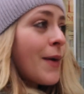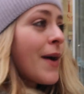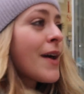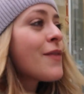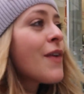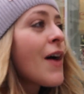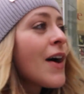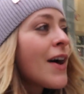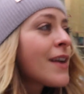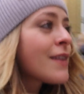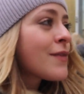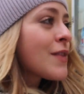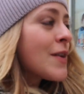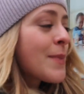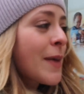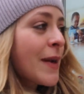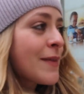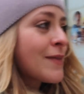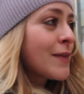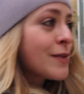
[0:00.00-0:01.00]
I've heard of them,
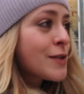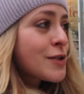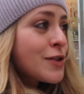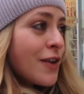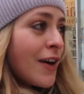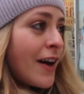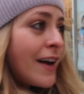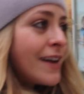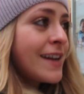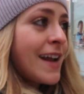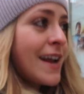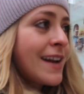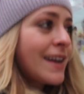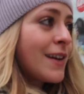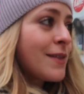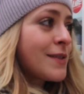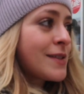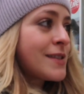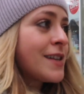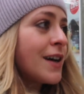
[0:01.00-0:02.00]
but I've never tried
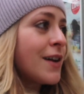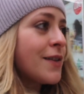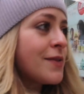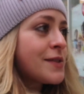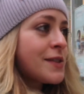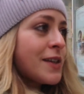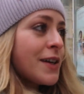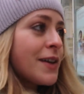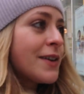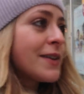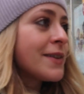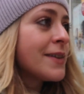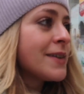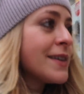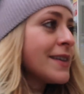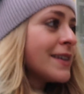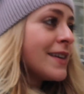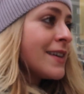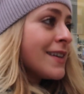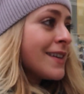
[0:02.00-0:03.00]
any of the stuff, so
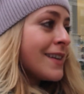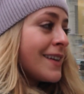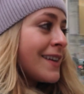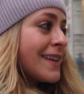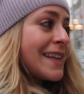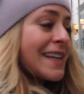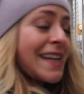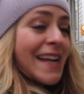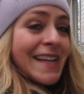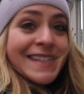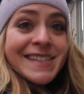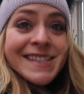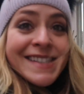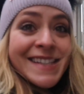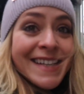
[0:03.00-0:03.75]
let's